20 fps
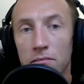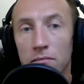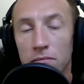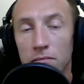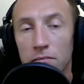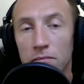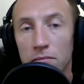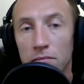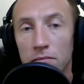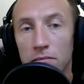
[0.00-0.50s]

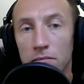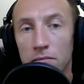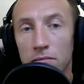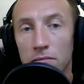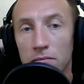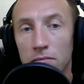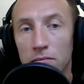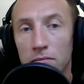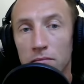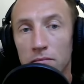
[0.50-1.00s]

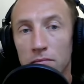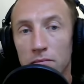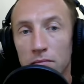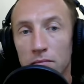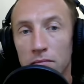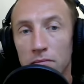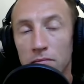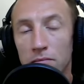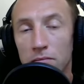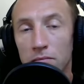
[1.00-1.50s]

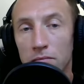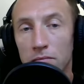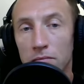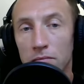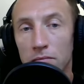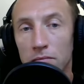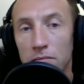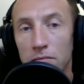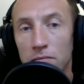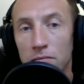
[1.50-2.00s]

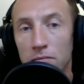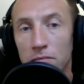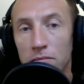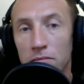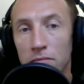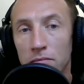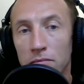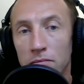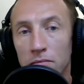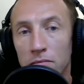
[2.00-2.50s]

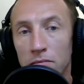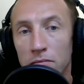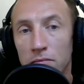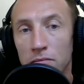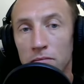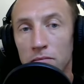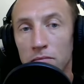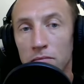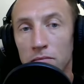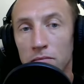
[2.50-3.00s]

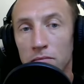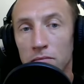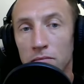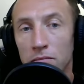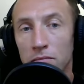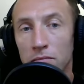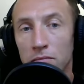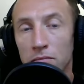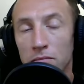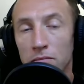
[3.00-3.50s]

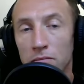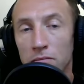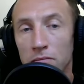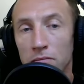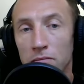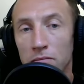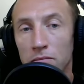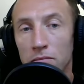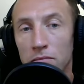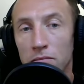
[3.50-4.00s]

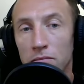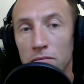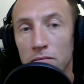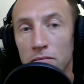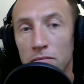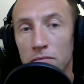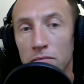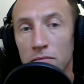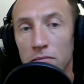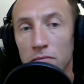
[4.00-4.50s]

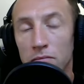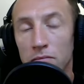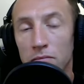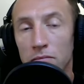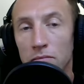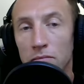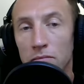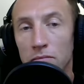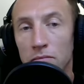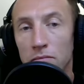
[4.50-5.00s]

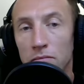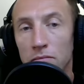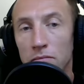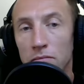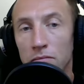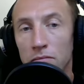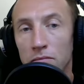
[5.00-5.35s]
(not speaking)